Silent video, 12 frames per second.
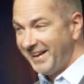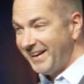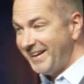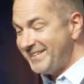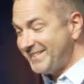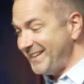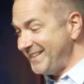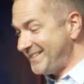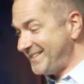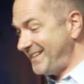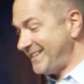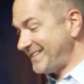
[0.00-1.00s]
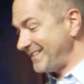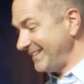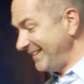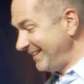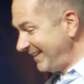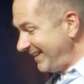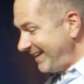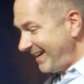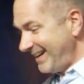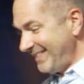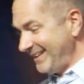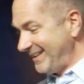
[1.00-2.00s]
I said, Sister,
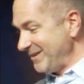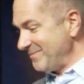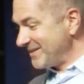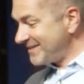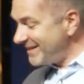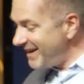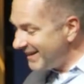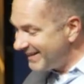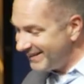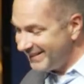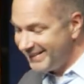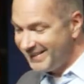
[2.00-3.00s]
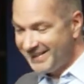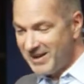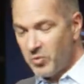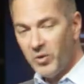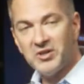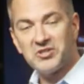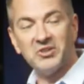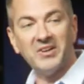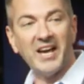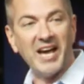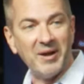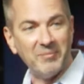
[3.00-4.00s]
I think you're mistaken. What is your
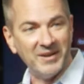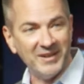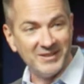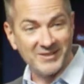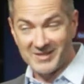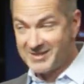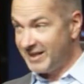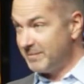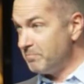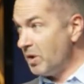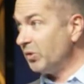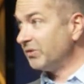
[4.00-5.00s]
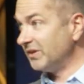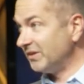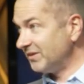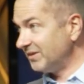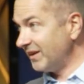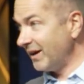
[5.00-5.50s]
name? She said, Moses.